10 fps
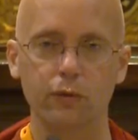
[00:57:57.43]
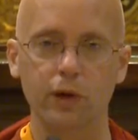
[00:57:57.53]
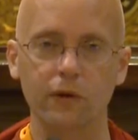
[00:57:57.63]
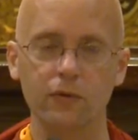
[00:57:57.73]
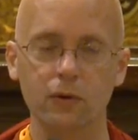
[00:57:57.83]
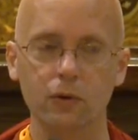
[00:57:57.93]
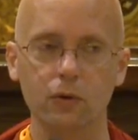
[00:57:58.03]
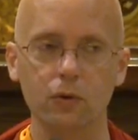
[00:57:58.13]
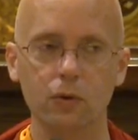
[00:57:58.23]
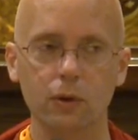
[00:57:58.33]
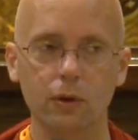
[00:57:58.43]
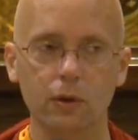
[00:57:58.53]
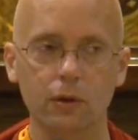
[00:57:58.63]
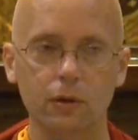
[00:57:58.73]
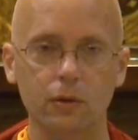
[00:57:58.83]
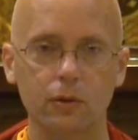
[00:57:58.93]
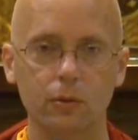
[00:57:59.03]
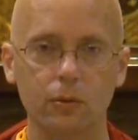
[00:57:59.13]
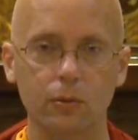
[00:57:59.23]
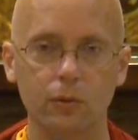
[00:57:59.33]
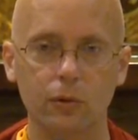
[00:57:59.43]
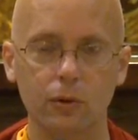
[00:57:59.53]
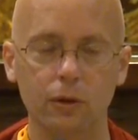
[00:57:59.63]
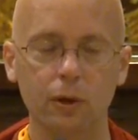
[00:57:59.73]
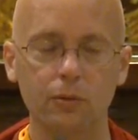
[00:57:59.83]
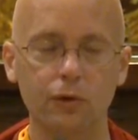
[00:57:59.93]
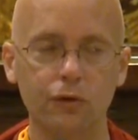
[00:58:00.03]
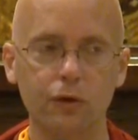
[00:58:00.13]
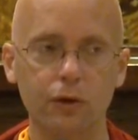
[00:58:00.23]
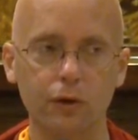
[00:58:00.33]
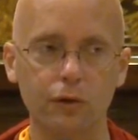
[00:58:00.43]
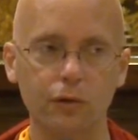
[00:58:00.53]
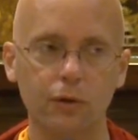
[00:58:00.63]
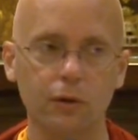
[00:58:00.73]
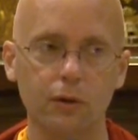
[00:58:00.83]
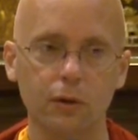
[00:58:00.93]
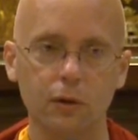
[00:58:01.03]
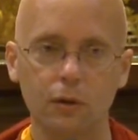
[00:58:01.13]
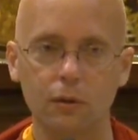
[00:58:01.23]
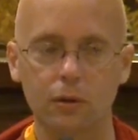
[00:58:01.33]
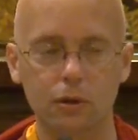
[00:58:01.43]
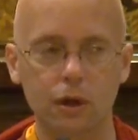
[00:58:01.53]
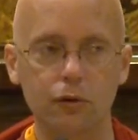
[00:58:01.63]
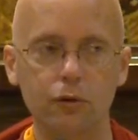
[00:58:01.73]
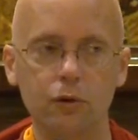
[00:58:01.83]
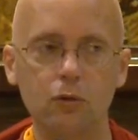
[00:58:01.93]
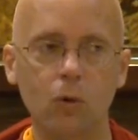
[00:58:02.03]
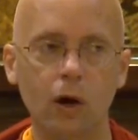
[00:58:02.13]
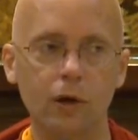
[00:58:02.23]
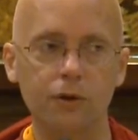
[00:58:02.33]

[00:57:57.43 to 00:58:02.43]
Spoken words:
So we have to come to see this. It takes a little